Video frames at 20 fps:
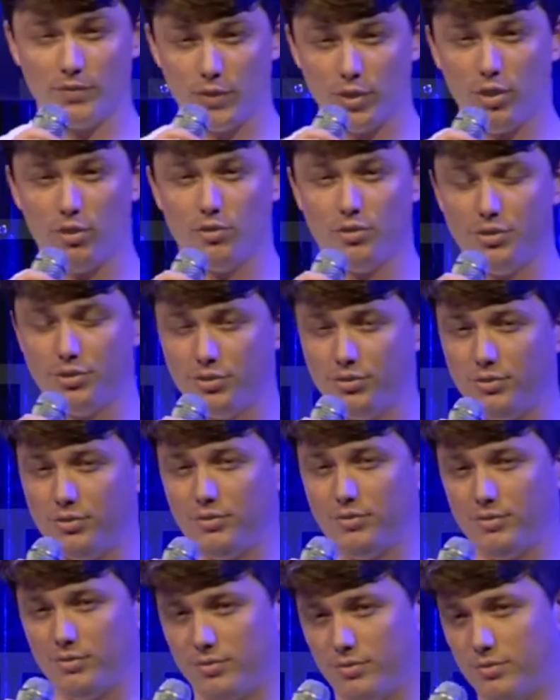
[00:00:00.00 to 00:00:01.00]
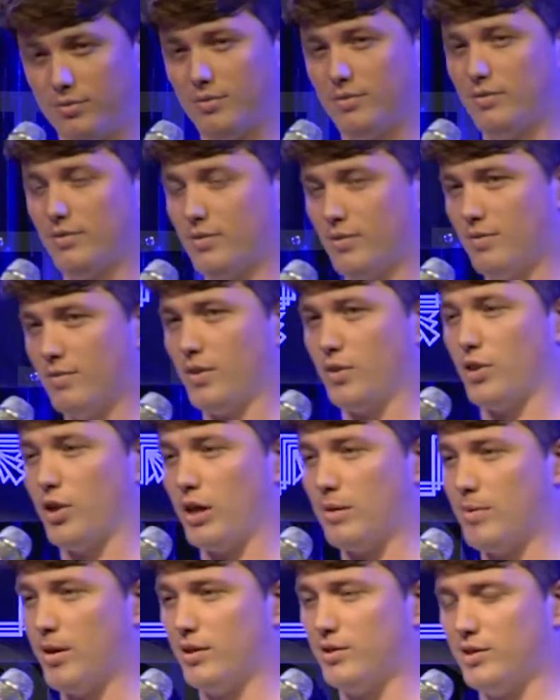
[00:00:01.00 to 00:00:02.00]
you know, dude. Thinking
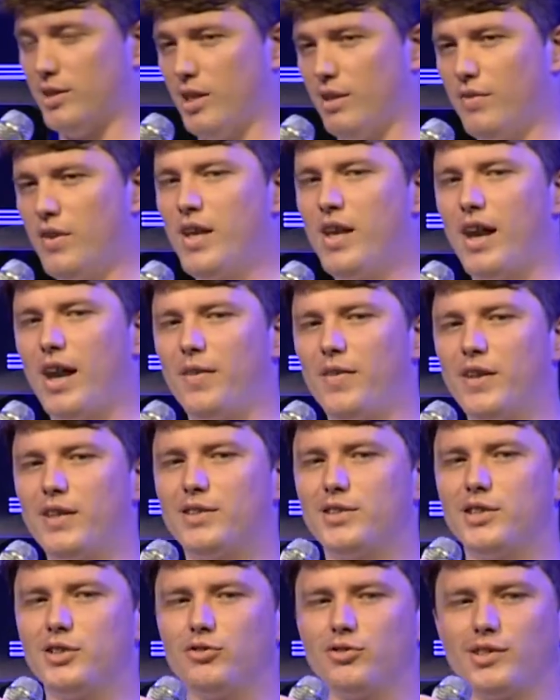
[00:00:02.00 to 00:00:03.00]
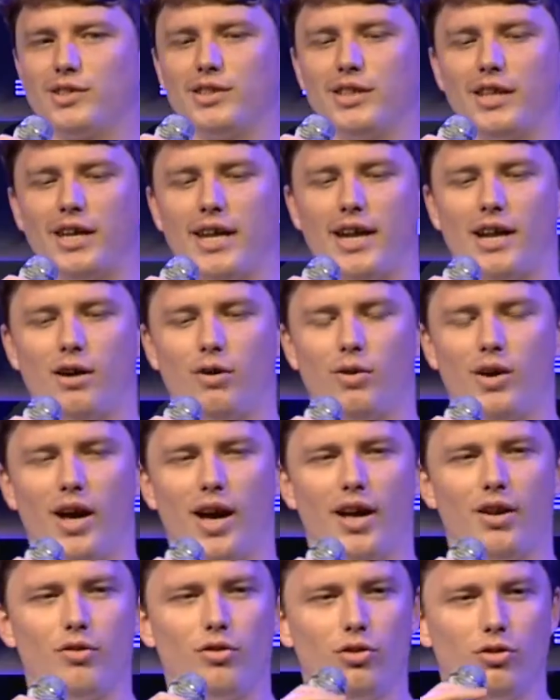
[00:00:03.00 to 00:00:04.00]
about stuff. I think it's interesting how
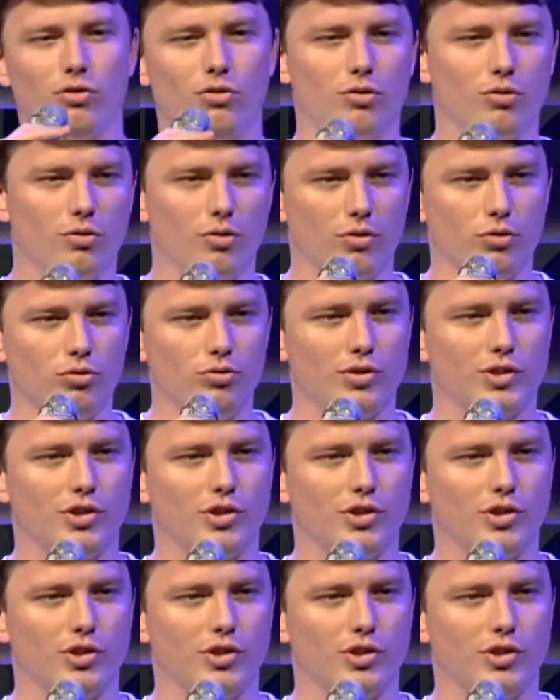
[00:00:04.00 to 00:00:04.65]
I don't know whose